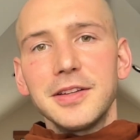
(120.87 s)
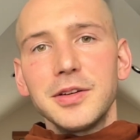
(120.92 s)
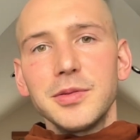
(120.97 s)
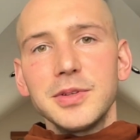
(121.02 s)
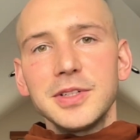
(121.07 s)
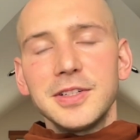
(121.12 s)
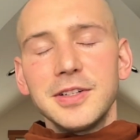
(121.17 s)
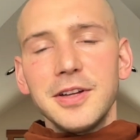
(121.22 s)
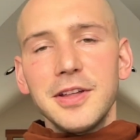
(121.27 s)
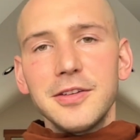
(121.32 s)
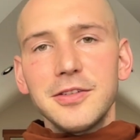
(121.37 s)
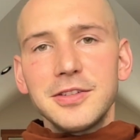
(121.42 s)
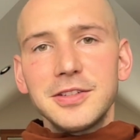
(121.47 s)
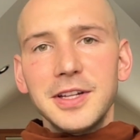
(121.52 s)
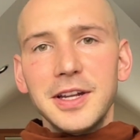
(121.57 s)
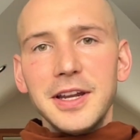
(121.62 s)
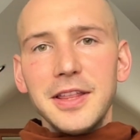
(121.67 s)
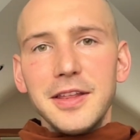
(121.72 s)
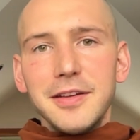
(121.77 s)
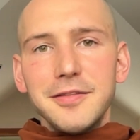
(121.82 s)
There was another
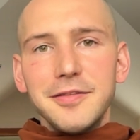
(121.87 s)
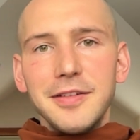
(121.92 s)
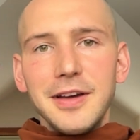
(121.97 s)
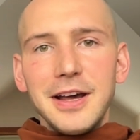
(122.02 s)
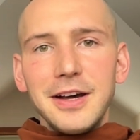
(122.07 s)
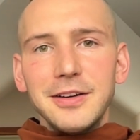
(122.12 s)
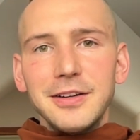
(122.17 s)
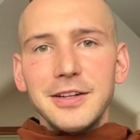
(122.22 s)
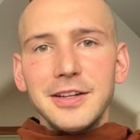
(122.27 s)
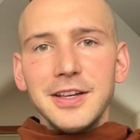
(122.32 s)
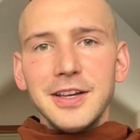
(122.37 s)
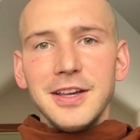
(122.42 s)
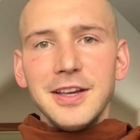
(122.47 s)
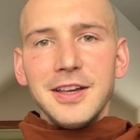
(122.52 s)
study that found